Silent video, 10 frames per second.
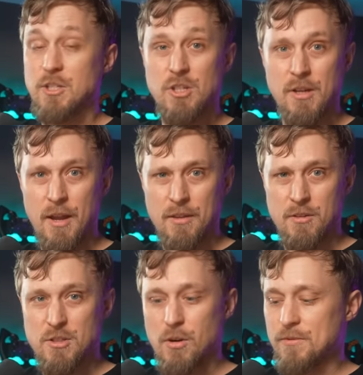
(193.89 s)
actually like the
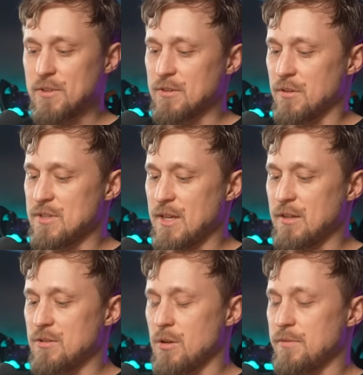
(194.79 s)
softest or the
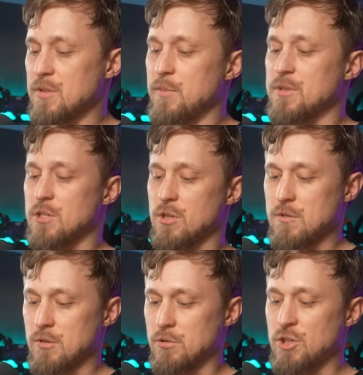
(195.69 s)
second softest position.
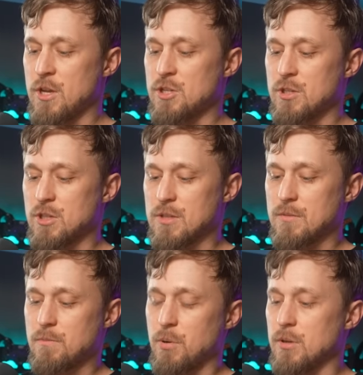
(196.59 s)
So to change it, just
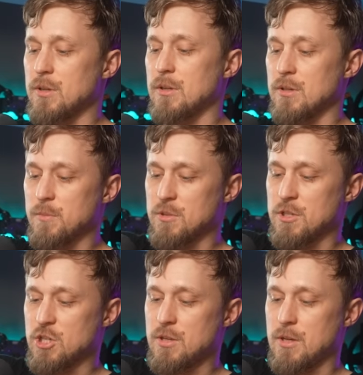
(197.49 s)
put it in this
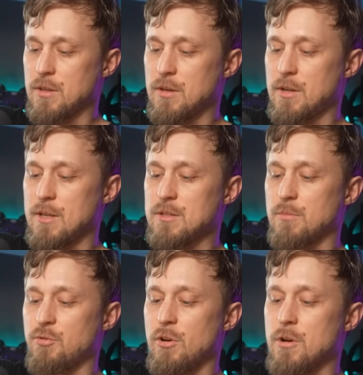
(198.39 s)
position and then add
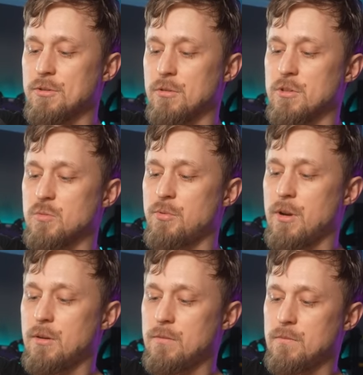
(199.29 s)
some preload to the
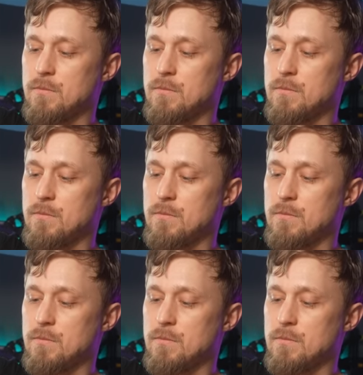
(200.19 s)
spring.